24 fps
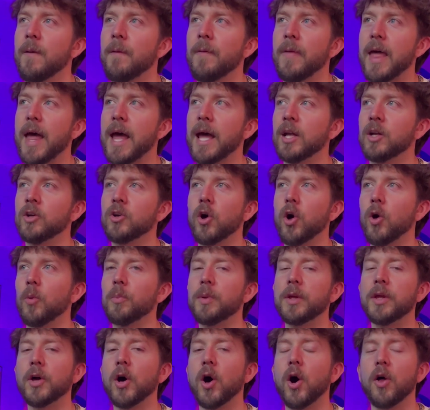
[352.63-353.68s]
end-all
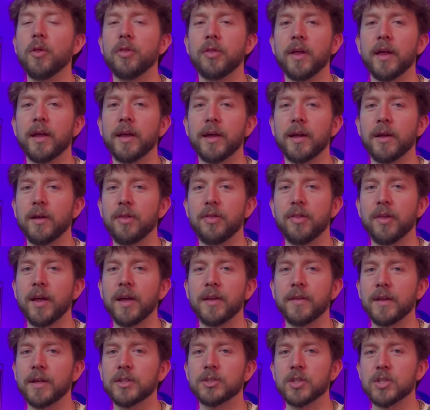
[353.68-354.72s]
be-all thing
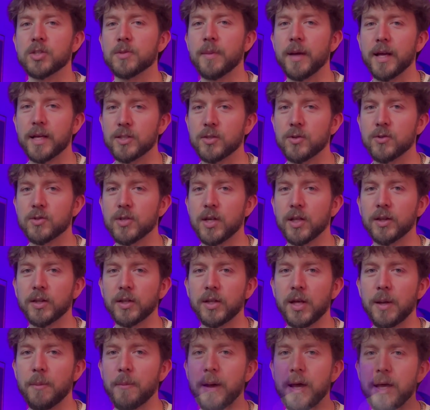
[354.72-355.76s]
that just makes you
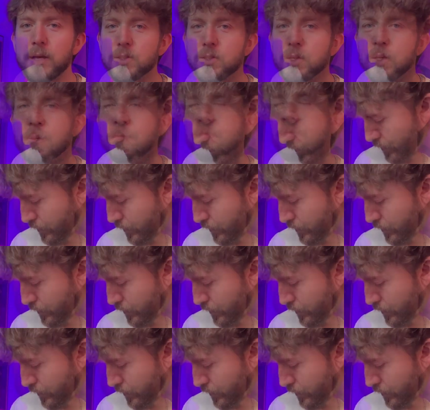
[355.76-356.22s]
suddenly amazing.